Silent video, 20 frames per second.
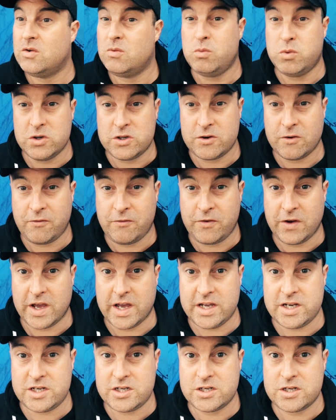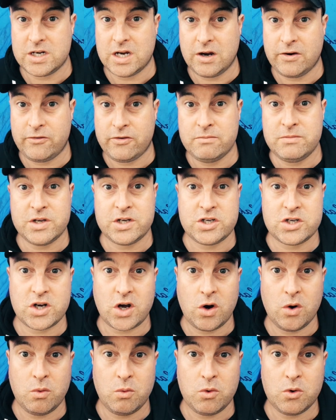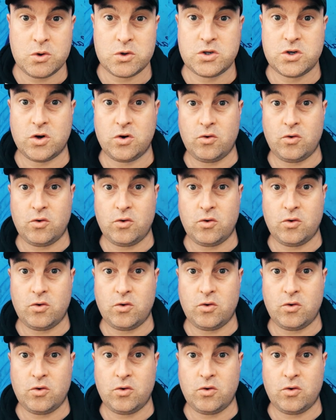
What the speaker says: was a fish from the salt water